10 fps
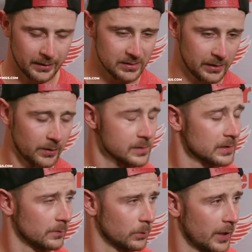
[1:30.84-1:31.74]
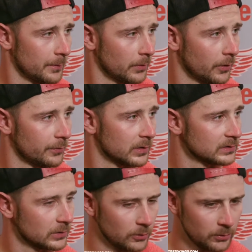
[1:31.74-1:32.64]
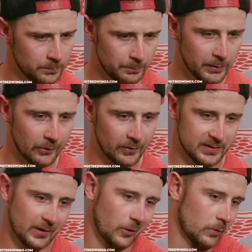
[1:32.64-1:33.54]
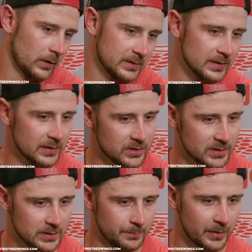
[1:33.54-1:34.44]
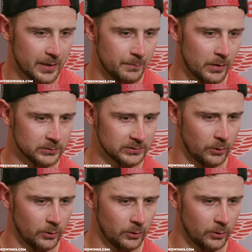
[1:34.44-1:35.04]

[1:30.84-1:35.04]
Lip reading: Honestly, I didn't see what happened on the first goal, but on the second one, it's just a bad bounce.